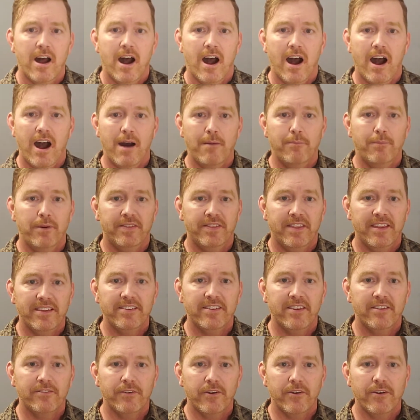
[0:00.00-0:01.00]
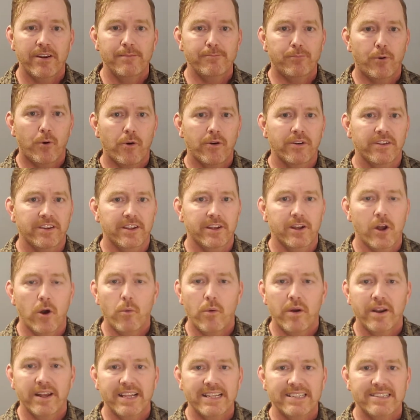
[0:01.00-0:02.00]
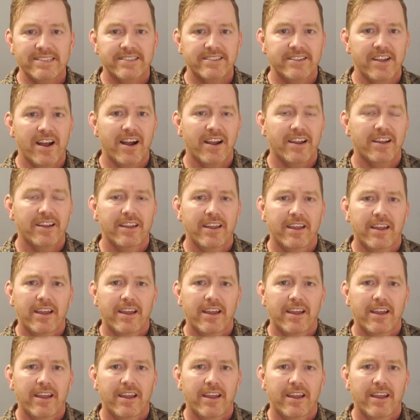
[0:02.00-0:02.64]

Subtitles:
But this is very important. You don't want to get stuck